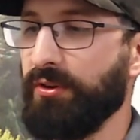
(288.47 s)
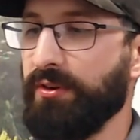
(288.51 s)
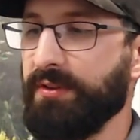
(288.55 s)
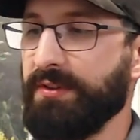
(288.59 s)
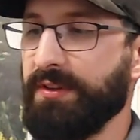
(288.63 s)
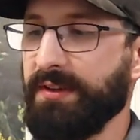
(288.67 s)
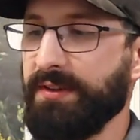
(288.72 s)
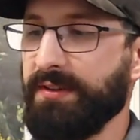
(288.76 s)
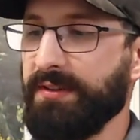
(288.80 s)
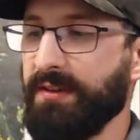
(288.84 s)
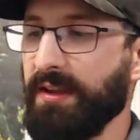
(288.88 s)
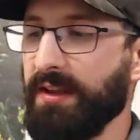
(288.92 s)
is
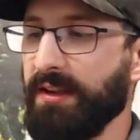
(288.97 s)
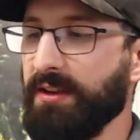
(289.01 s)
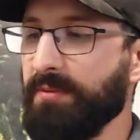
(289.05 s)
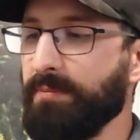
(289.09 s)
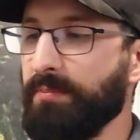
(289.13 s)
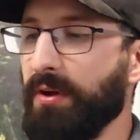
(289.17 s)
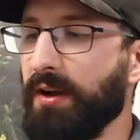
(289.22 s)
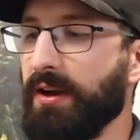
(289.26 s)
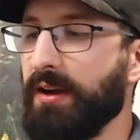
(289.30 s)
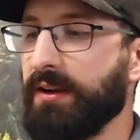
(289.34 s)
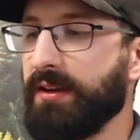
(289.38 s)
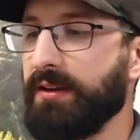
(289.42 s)
a second
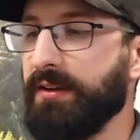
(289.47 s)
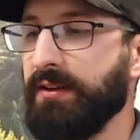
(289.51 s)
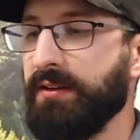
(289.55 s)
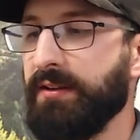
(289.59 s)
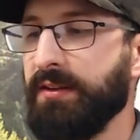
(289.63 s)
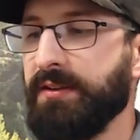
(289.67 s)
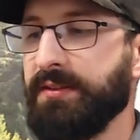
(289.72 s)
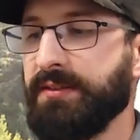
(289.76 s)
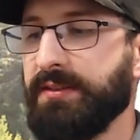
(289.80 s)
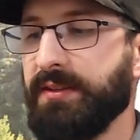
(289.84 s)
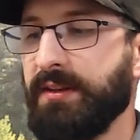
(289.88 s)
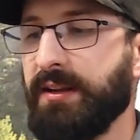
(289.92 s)
pocket in
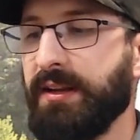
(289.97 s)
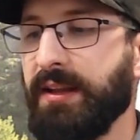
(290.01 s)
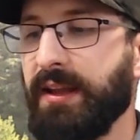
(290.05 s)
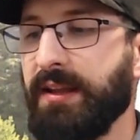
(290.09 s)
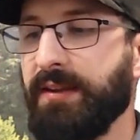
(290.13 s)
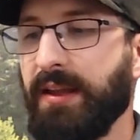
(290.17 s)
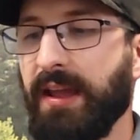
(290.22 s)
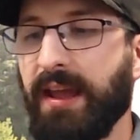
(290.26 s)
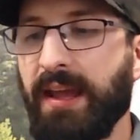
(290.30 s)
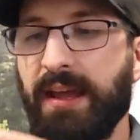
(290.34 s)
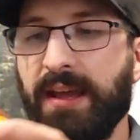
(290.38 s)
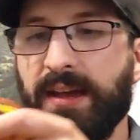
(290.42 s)
this that I
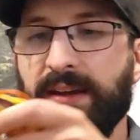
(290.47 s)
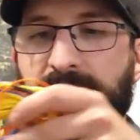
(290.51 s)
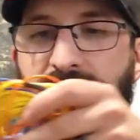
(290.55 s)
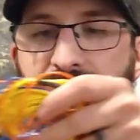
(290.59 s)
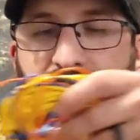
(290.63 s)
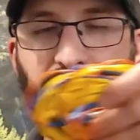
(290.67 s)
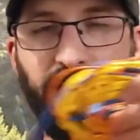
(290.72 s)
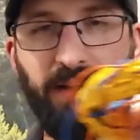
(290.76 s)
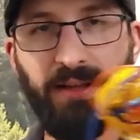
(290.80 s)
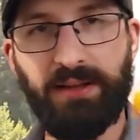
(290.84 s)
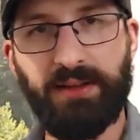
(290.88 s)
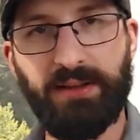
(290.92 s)

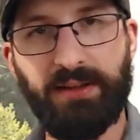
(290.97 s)
have